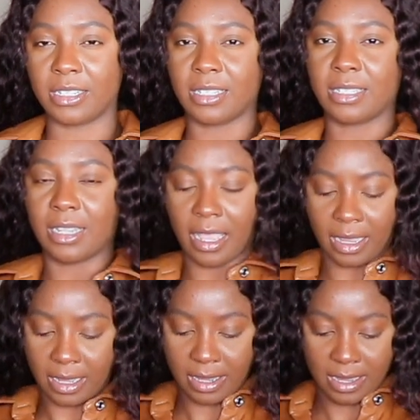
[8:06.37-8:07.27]
This is
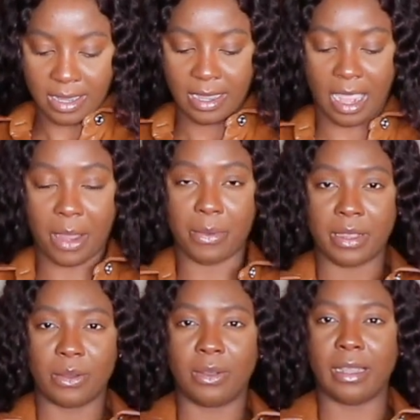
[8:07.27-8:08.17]
like, I
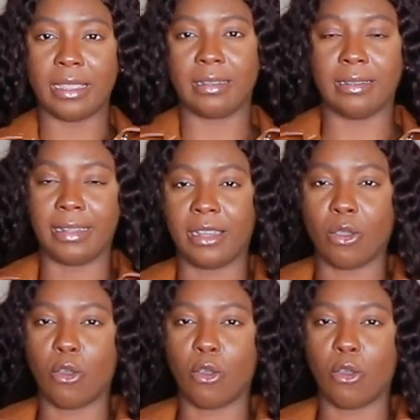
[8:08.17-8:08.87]
really don't like leather